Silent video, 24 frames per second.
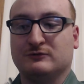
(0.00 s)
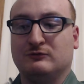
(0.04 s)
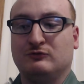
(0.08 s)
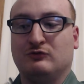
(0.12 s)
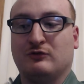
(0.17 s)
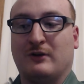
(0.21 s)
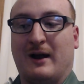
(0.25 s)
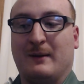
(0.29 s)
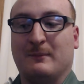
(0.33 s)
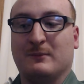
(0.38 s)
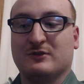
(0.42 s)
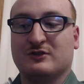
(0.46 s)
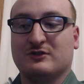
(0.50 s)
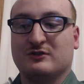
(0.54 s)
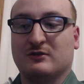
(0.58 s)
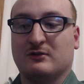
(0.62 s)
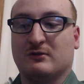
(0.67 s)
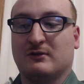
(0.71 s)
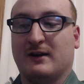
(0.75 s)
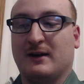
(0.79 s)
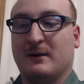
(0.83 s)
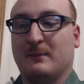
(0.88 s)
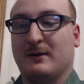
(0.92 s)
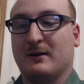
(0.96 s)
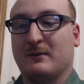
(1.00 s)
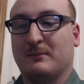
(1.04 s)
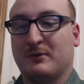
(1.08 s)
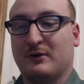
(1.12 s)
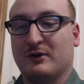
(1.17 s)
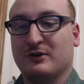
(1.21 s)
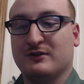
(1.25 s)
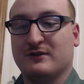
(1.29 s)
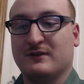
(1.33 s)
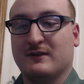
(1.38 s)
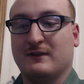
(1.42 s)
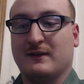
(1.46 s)
drama story about a
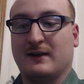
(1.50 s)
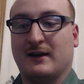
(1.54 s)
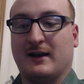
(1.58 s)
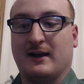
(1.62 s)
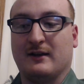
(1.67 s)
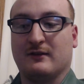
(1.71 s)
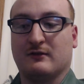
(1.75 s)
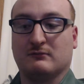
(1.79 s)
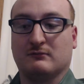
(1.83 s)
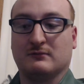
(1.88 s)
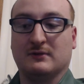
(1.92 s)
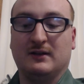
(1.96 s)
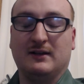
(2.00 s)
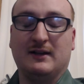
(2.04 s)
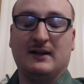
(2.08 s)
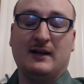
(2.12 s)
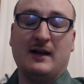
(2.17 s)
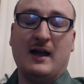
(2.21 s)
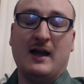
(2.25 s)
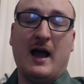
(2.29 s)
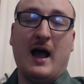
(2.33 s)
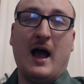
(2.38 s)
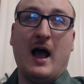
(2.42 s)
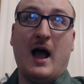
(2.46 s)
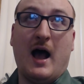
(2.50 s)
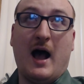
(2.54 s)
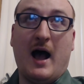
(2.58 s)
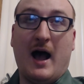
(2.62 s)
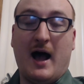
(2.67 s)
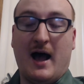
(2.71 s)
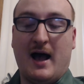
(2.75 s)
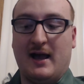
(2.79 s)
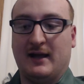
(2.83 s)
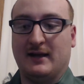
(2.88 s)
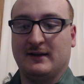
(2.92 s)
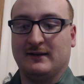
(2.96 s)
person that has a really
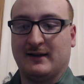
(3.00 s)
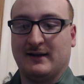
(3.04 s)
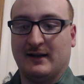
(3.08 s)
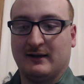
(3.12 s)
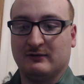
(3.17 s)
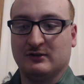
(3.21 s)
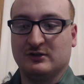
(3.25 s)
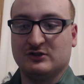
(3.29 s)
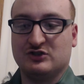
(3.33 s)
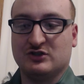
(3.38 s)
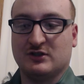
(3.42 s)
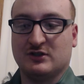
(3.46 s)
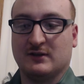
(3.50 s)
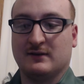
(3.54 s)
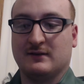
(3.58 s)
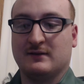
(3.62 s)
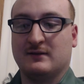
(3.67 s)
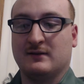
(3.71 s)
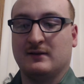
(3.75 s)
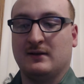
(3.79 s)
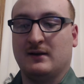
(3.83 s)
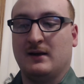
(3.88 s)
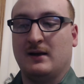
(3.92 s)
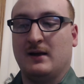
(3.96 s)
high intelligence.